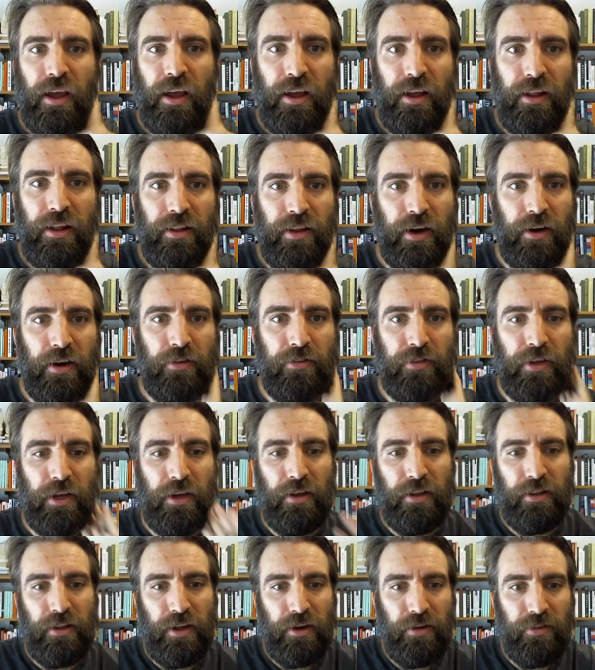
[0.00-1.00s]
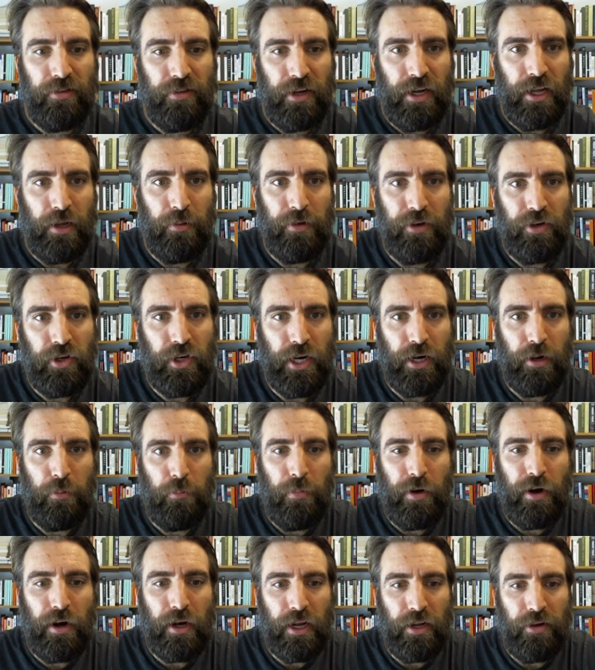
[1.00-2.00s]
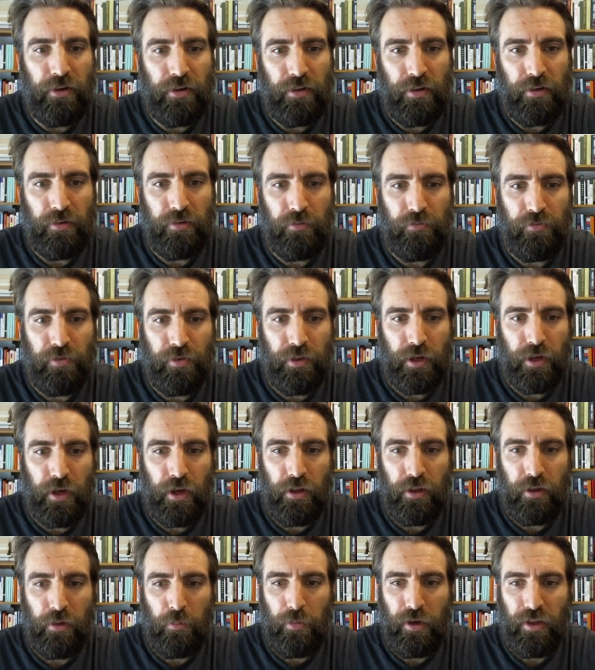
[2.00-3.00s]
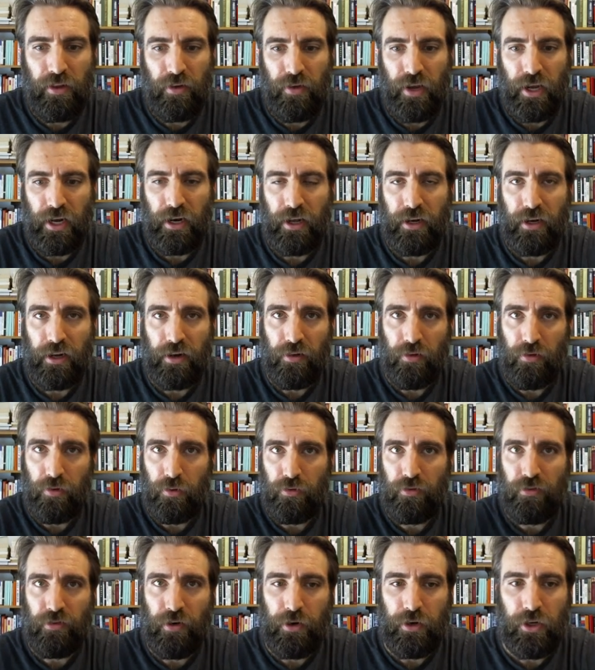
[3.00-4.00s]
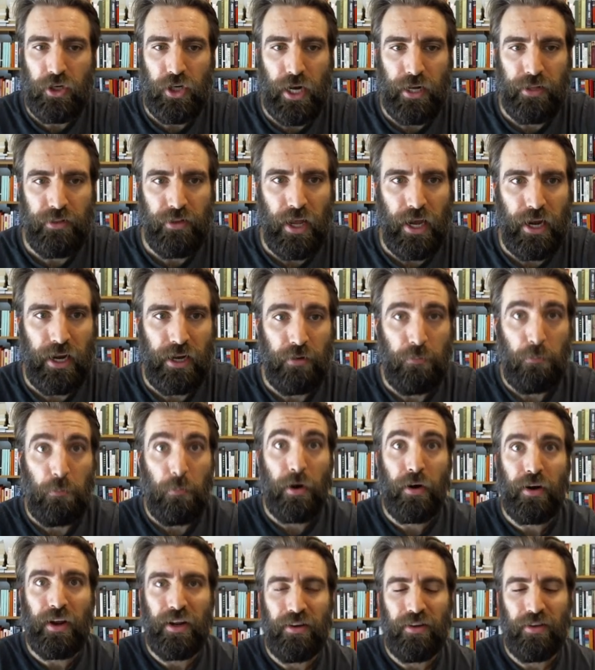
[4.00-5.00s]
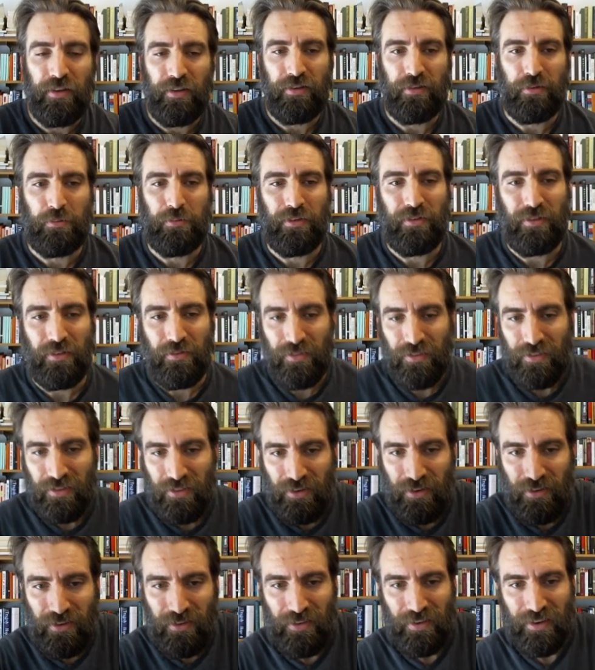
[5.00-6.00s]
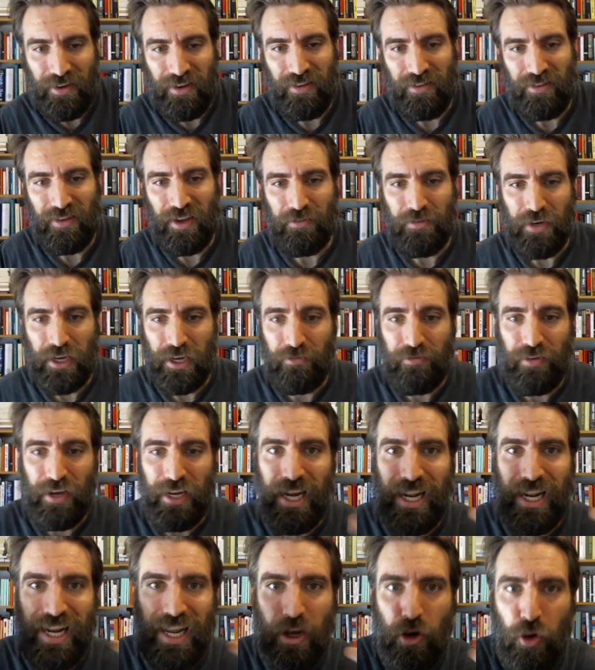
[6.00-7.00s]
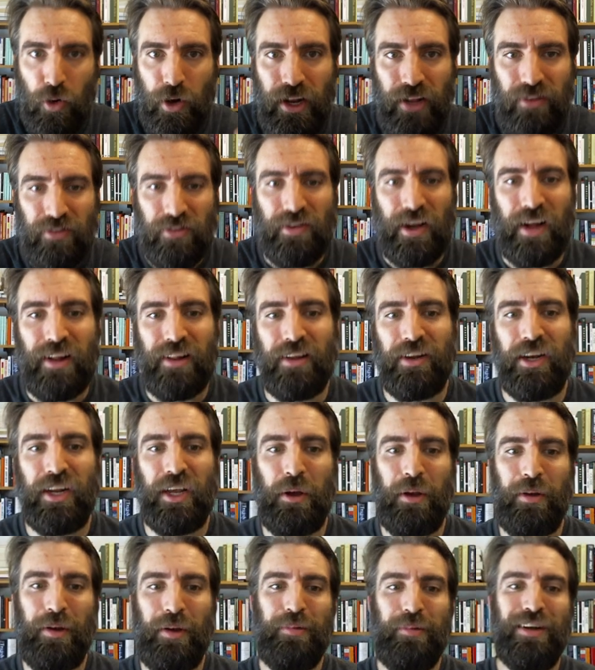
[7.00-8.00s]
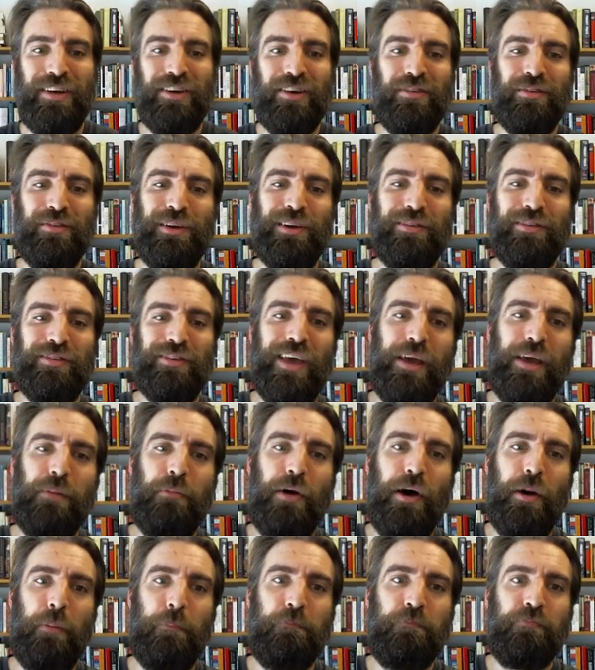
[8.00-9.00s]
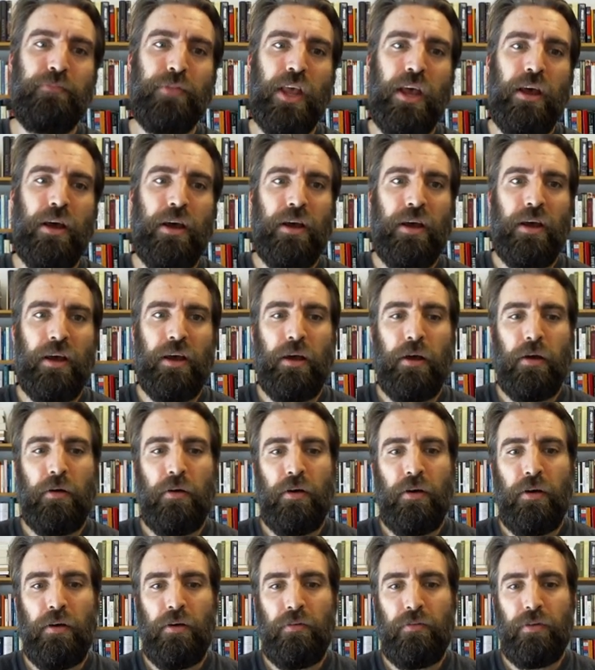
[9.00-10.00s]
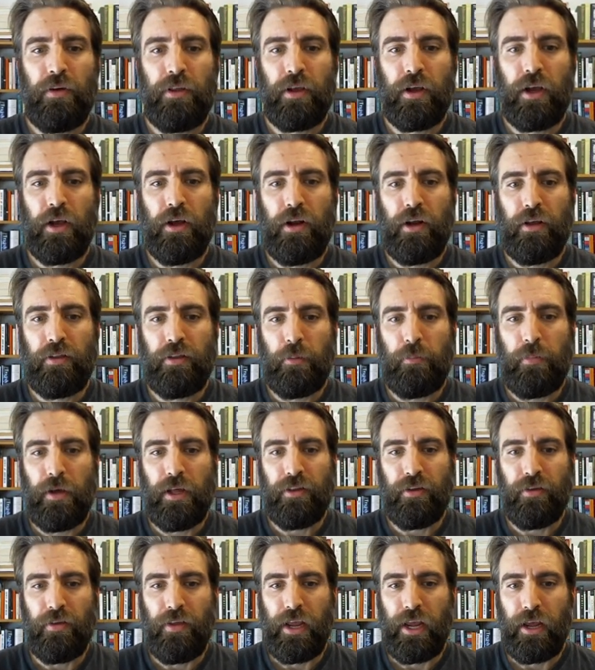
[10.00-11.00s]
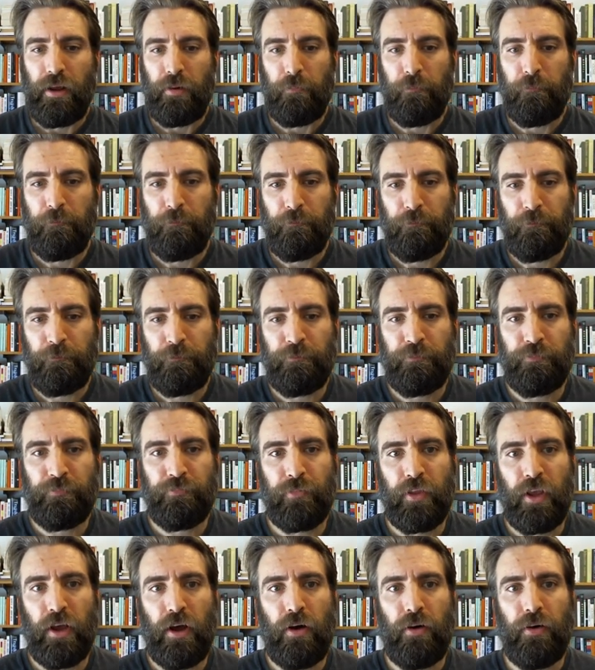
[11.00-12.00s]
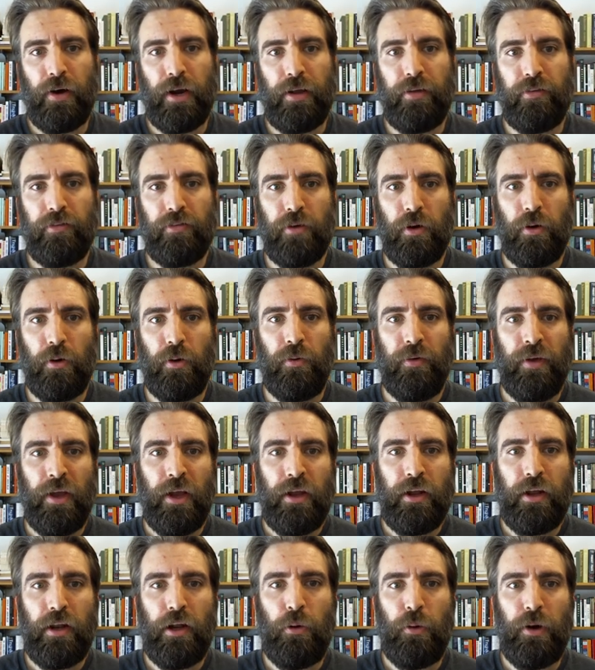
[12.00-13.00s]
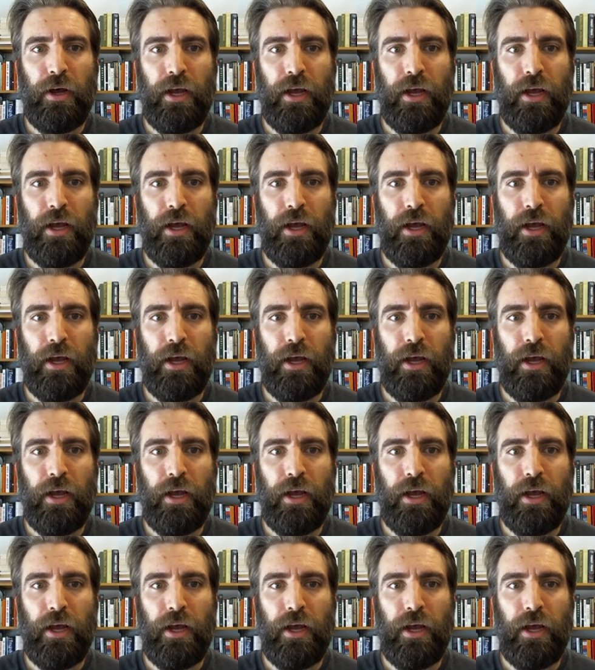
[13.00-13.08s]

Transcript: There's a there's an image here. Mercantilism for the good of the motherland. I did a little search online, mercantilism, and looked to see if I could find any good solid images, and this came up. For the good of the motherland. All right, so you know what?